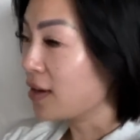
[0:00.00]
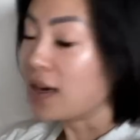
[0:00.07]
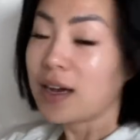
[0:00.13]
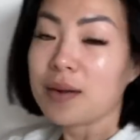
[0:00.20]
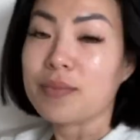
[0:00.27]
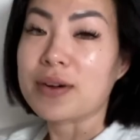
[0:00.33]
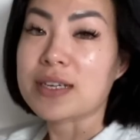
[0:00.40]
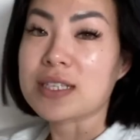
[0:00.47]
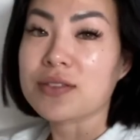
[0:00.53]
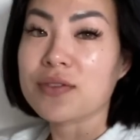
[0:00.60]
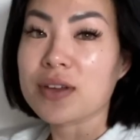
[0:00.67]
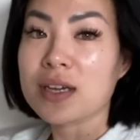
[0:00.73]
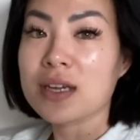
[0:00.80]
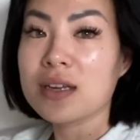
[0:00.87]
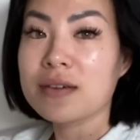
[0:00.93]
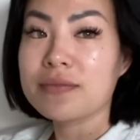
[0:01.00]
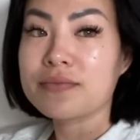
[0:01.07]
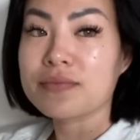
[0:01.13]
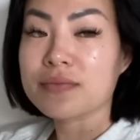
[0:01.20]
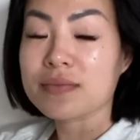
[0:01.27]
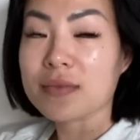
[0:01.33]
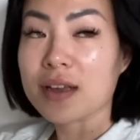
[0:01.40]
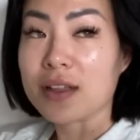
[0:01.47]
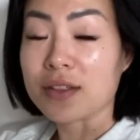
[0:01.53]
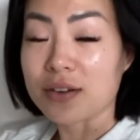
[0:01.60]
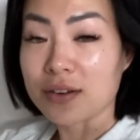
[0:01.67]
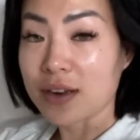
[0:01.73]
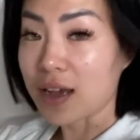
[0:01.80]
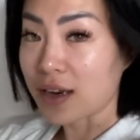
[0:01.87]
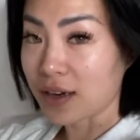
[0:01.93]
I breastfeed and then
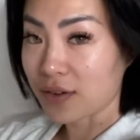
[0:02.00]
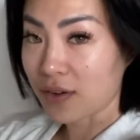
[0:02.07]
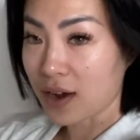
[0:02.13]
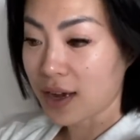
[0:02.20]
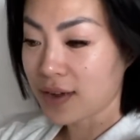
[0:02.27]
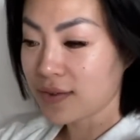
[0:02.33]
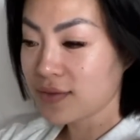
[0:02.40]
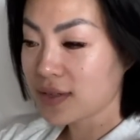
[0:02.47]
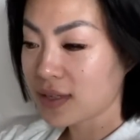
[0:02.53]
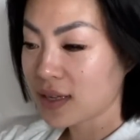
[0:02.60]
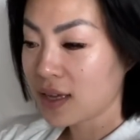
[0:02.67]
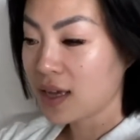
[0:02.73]
our nanny arrives